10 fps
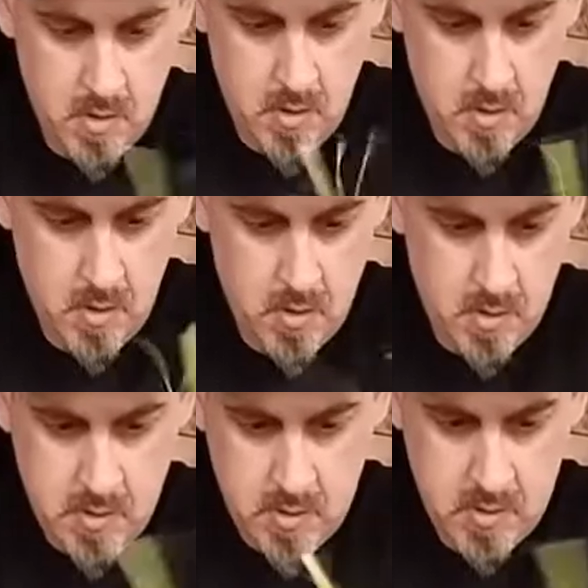
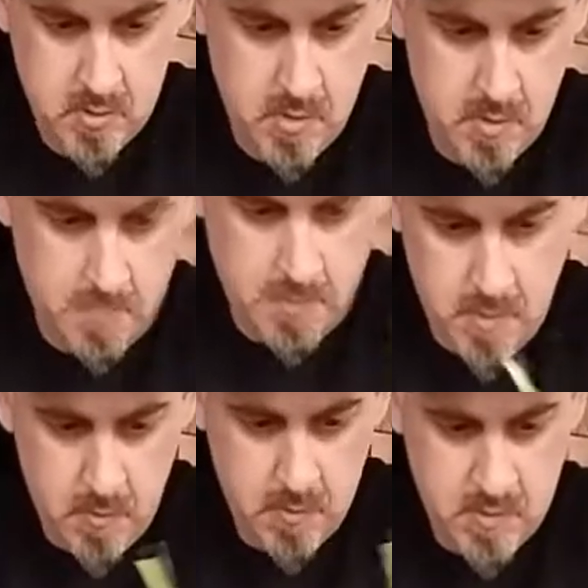strip those
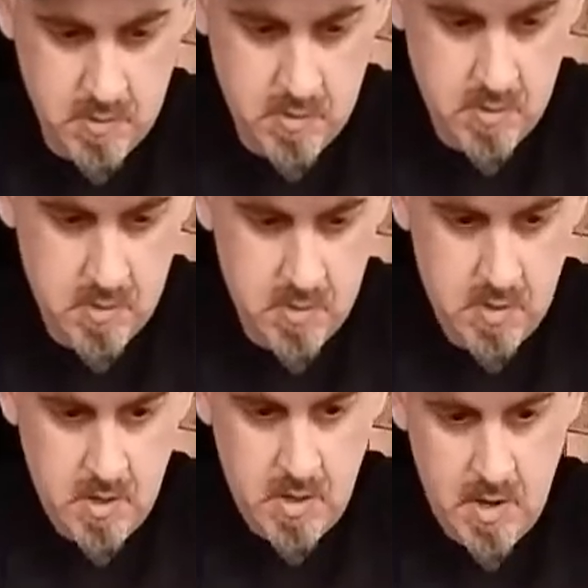out
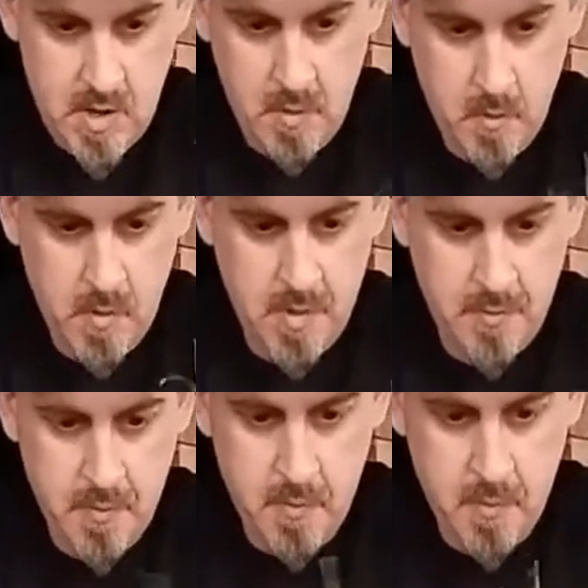away from the
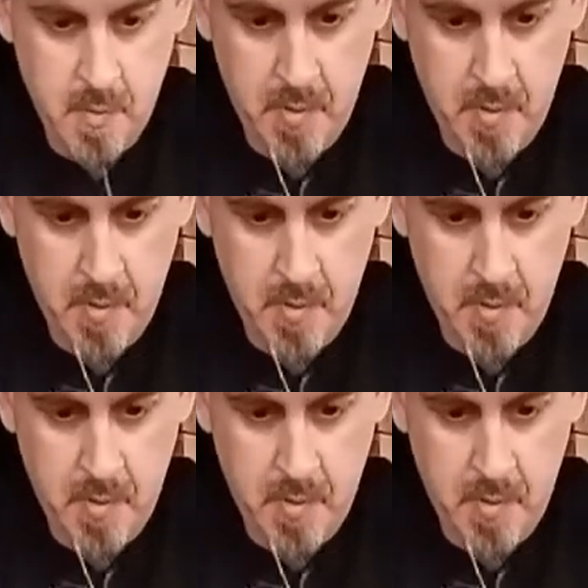plant.